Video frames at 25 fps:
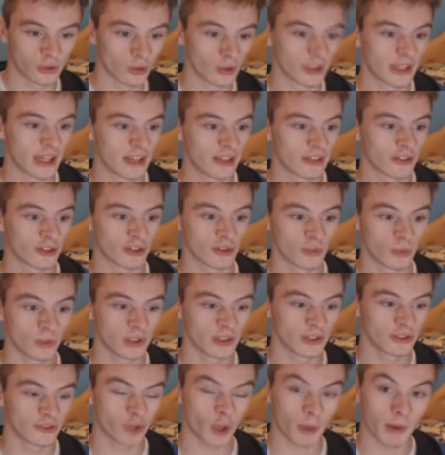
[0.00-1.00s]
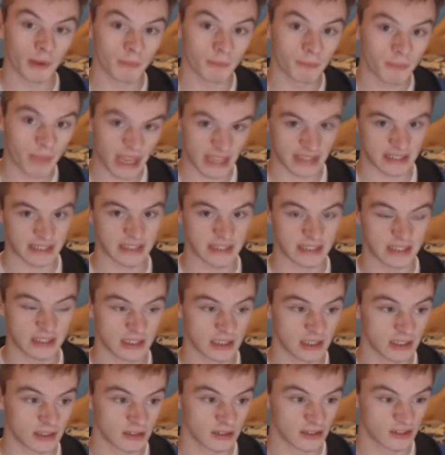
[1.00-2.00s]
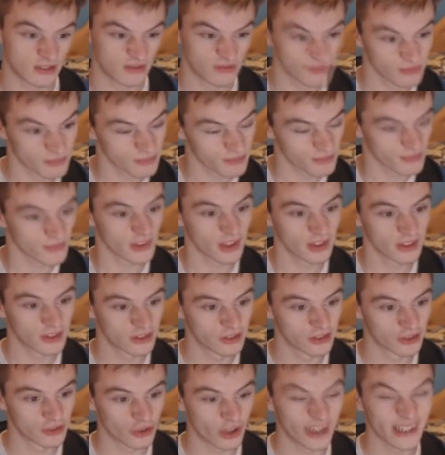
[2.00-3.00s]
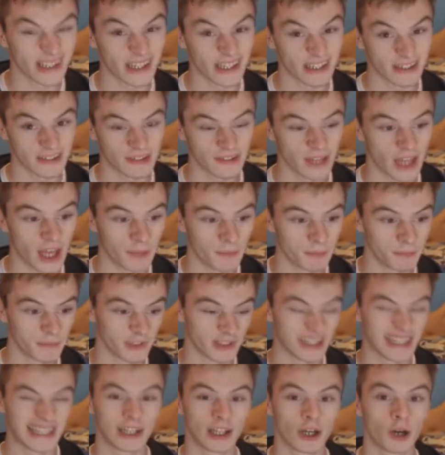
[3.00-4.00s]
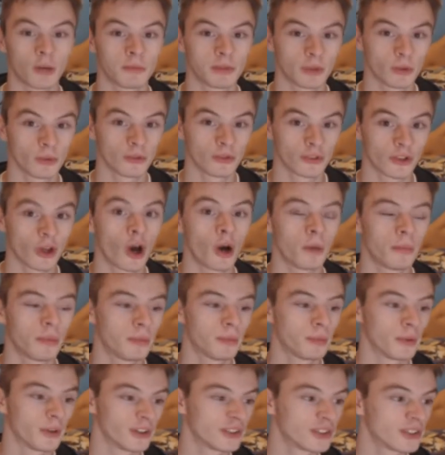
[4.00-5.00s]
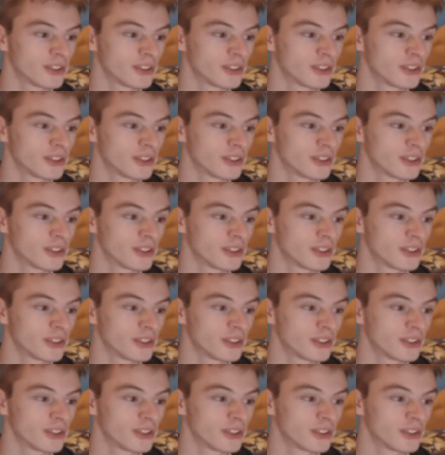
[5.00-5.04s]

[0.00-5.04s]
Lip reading: again, so I will try my best to try and get the daily uploads up, but